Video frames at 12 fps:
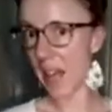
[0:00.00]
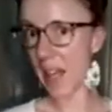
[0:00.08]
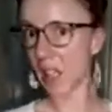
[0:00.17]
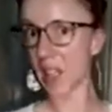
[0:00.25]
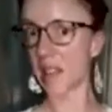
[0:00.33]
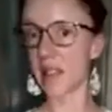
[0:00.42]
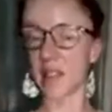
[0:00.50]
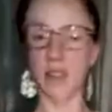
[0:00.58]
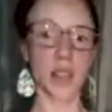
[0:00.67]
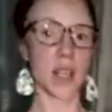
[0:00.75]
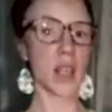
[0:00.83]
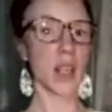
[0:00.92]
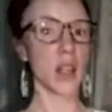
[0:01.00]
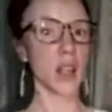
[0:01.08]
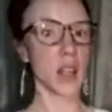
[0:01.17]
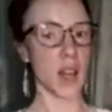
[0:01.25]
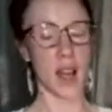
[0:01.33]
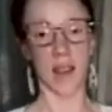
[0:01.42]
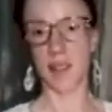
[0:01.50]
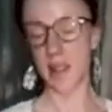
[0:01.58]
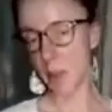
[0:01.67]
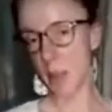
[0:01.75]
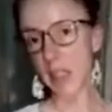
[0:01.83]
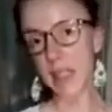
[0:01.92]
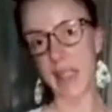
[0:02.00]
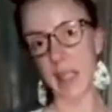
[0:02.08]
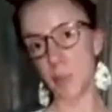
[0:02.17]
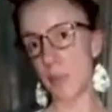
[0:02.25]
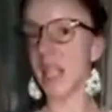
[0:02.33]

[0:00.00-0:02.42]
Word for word: else uh, stability,